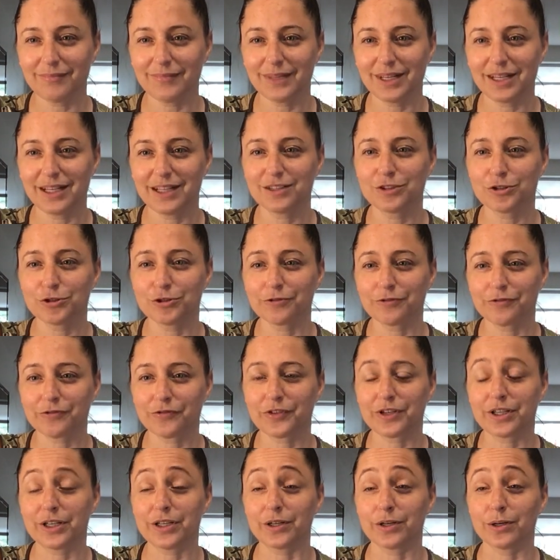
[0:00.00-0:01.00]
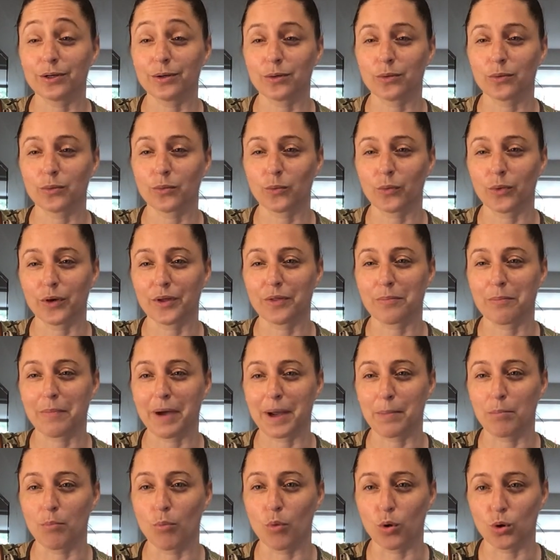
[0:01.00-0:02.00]
interfere with
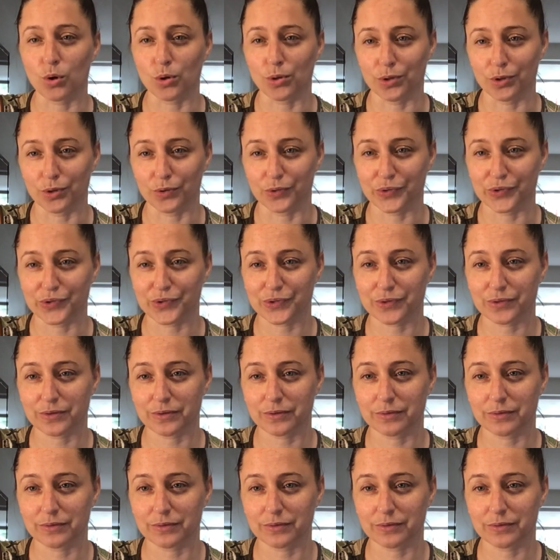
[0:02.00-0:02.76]
my morals.